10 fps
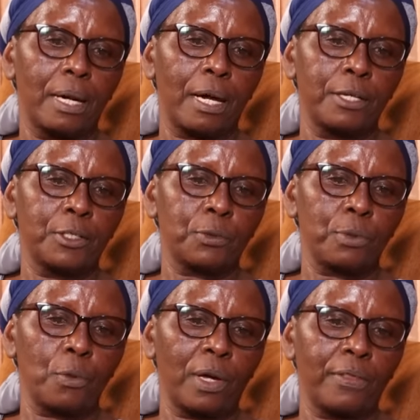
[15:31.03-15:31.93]
as
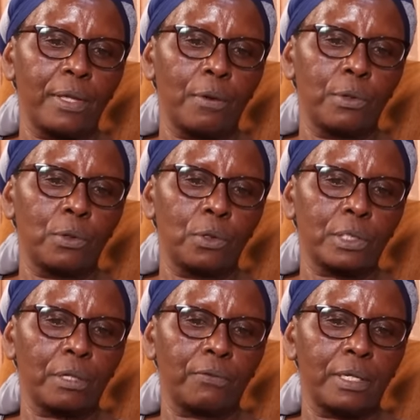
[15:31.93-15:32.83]
we were there, we
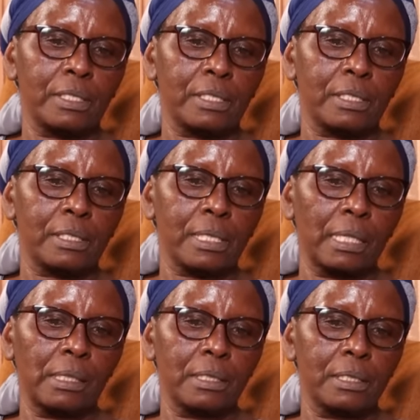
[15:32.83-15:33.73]
got our first
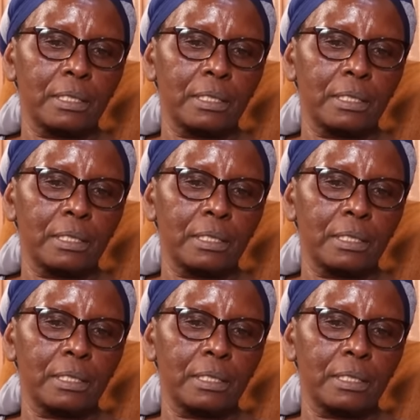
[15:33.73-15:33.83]
child.